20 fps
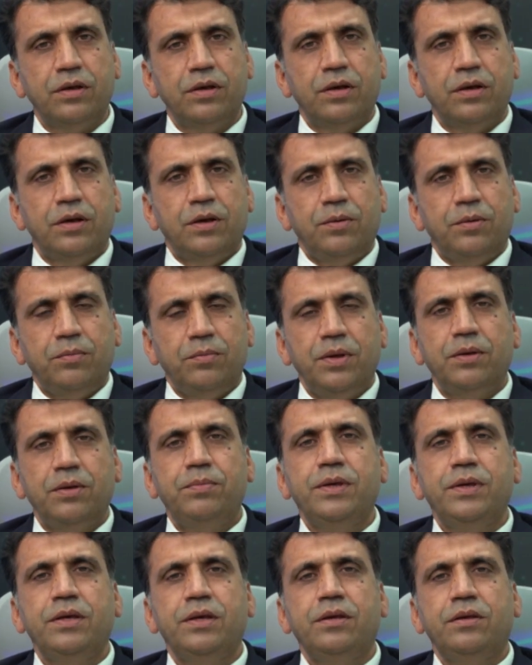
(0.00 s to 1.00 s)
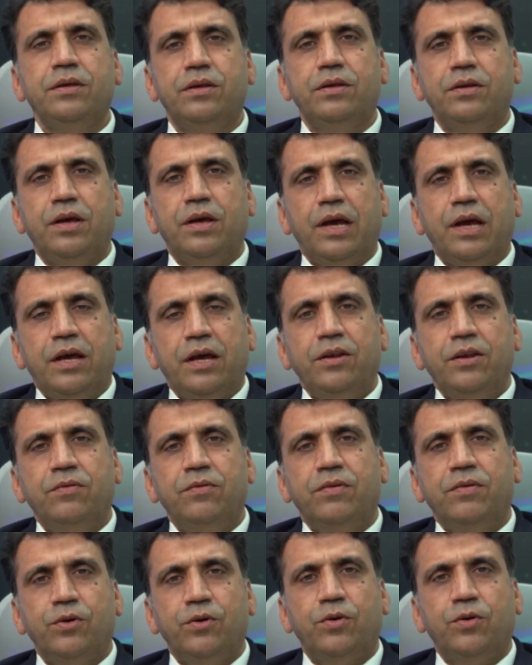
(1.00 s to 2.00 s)
Maybe any one
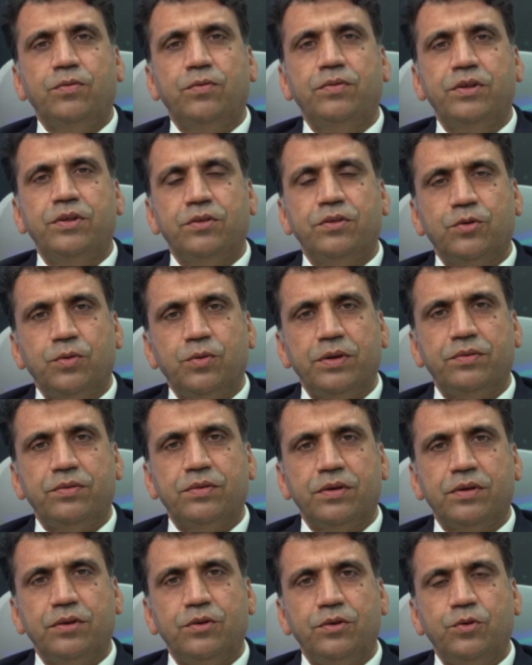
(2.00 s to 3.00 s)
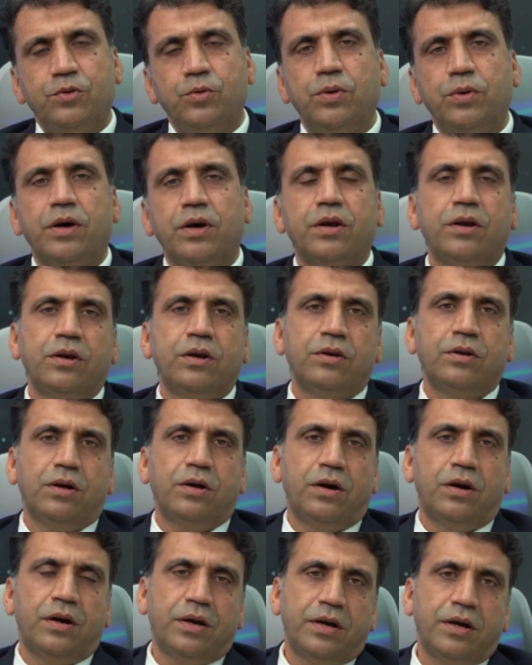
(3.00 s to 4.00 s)
of this question you are
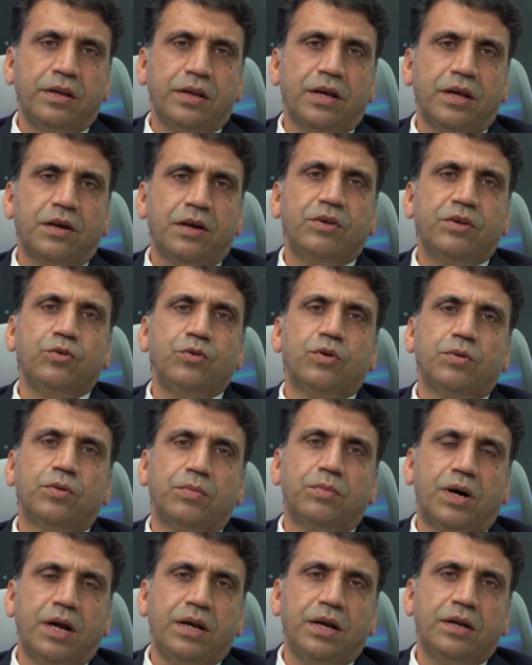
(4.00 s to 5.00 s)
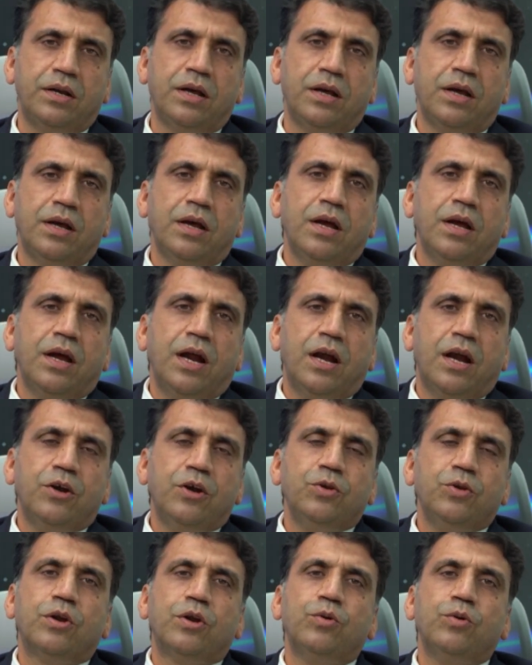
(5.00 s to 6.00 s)
already have in your mind, and you are
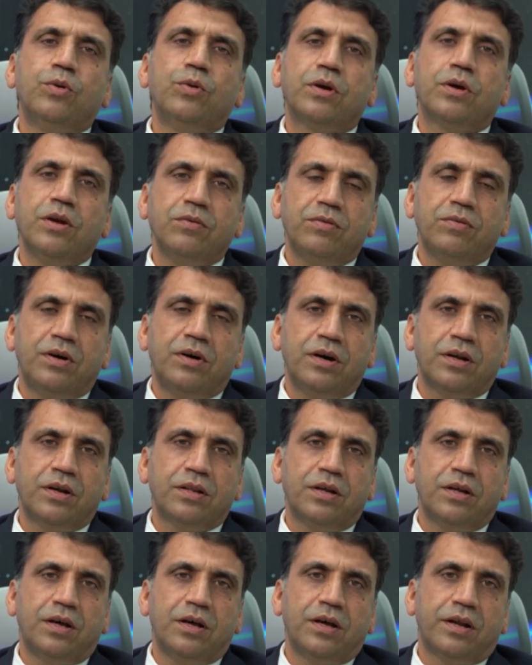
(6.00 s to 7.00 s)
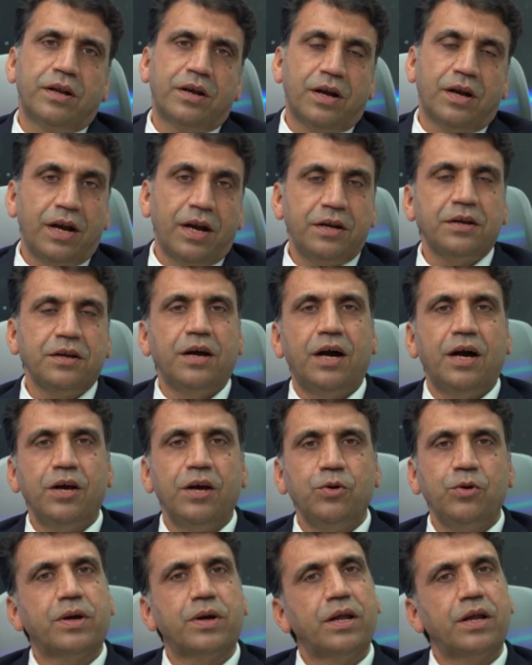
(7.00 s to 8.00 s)
looking for the right guy who
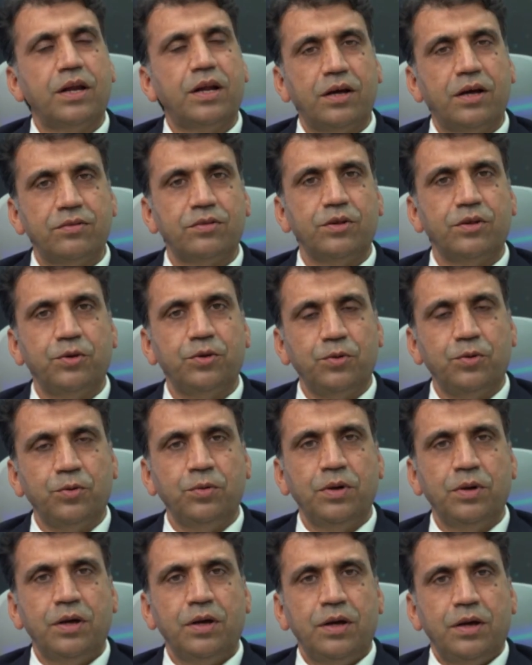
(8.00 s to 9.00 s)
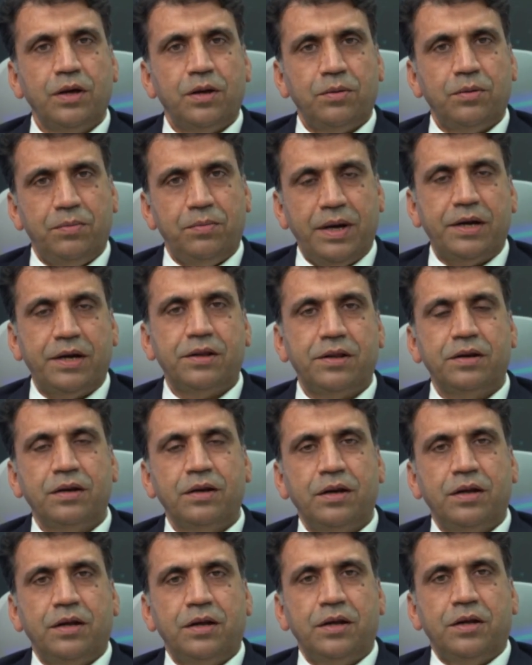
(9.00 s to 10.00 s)
can answer you better.
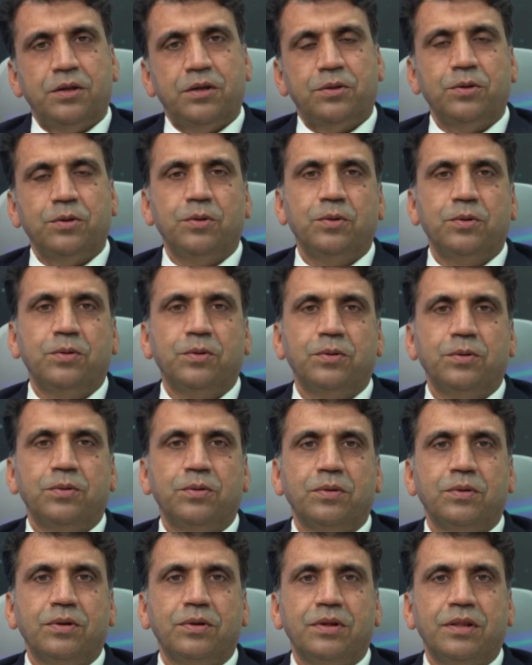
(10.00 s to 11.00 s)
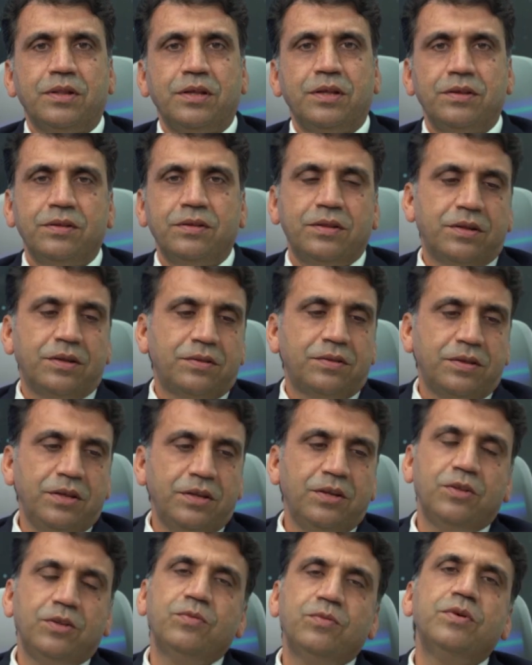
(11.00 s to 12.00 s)
So this is the series
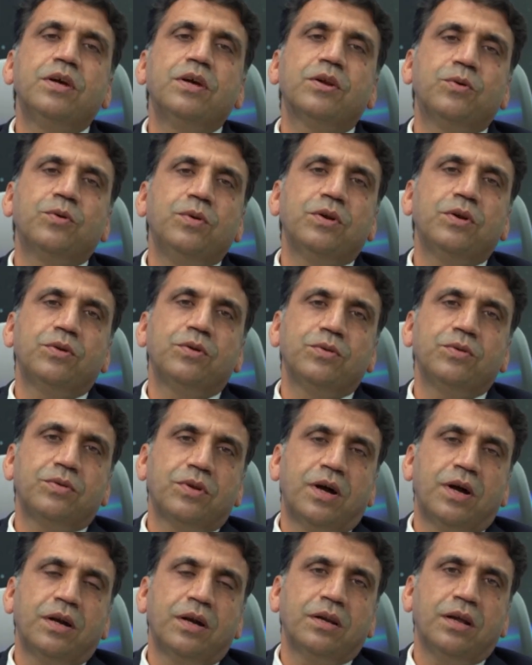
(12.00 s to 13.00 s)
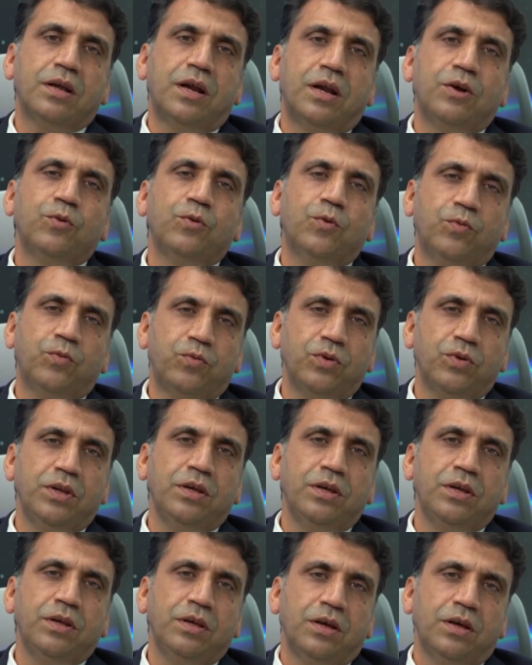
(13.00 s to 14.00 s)
we are going to start, and hopefully
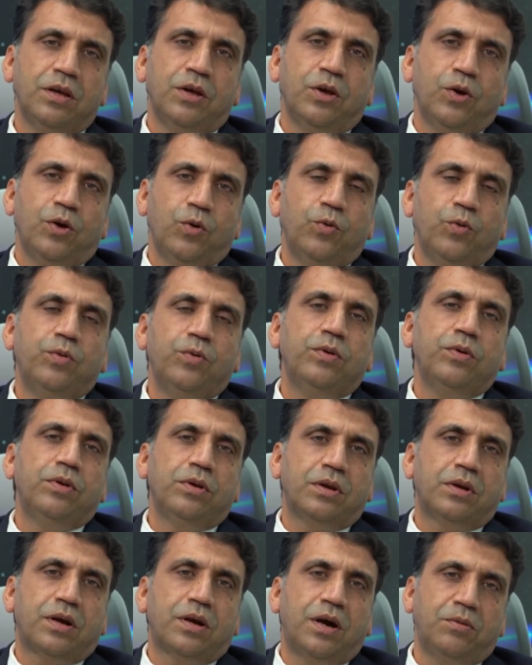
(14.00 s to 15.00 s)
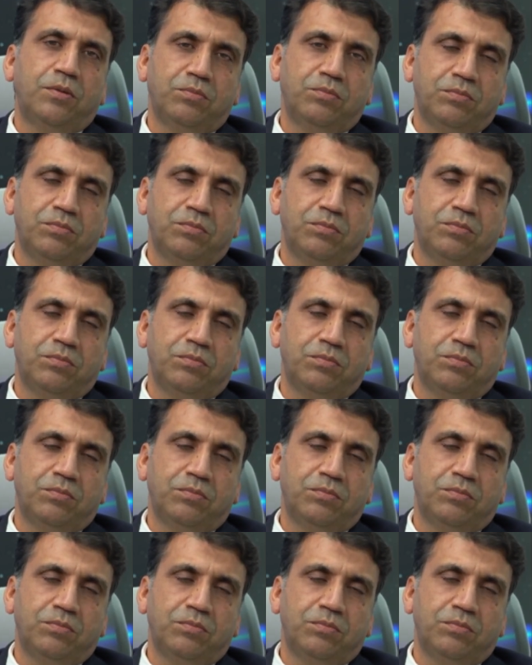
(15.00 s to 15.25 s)
we will come